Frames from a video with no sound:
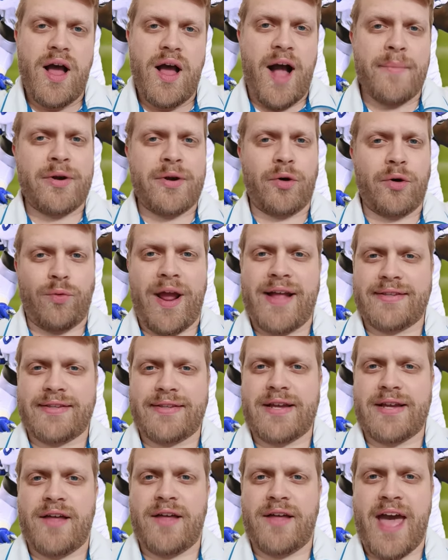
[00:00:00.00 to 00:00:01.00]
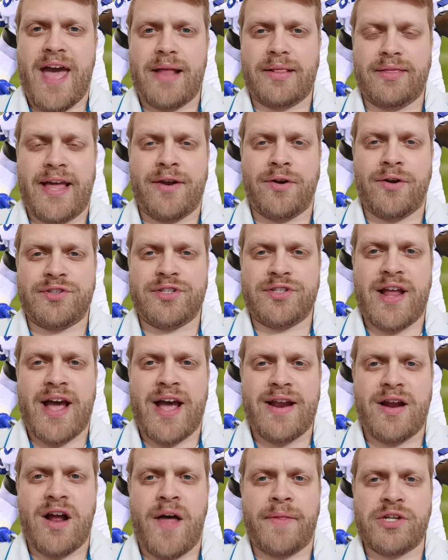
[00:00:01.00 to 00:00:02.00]
I'm going to rant on that later
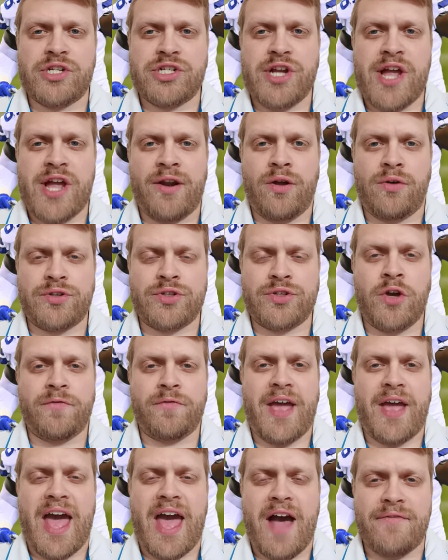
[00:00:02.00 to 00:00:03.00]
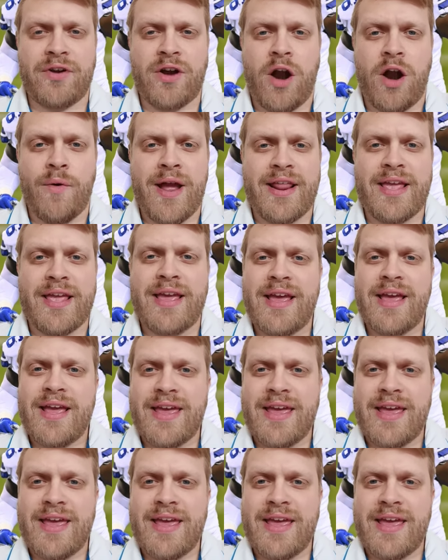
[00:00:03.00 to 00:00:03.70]
tonight on the channel, so if you haven't already,